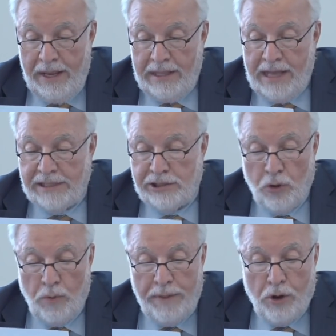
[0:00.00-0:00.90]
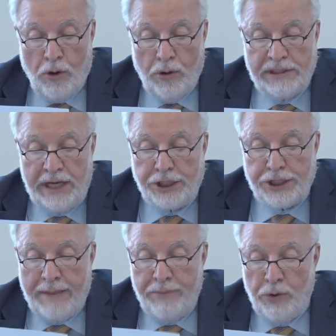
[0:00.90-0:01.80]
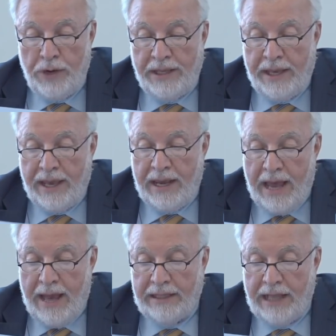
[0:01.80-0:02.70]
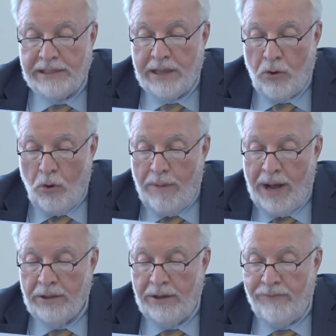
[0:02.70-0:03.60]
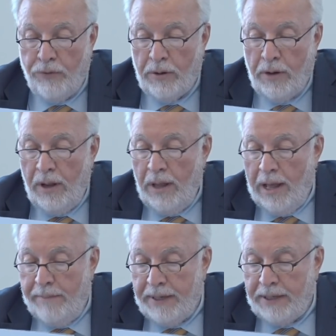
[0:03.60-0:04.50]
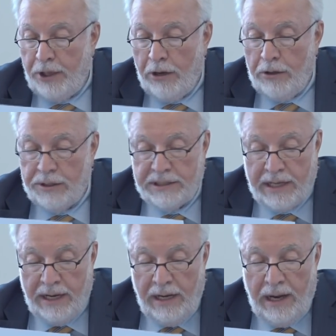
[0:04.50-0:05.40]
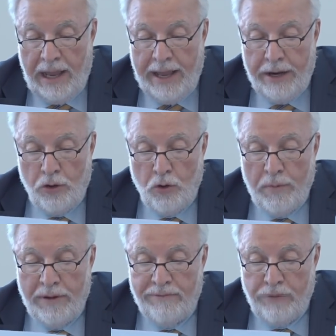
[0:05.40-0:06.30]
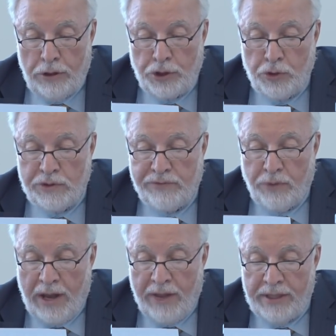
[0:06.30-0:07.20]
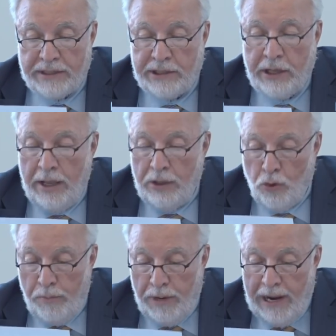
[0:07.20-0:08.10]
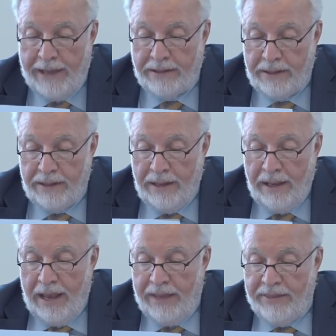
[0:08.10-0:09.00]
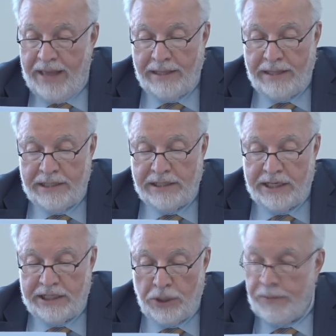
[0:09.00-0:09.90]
It does so because each community can act as a role model for a particular skill and human virtues for others to emulate, and that is a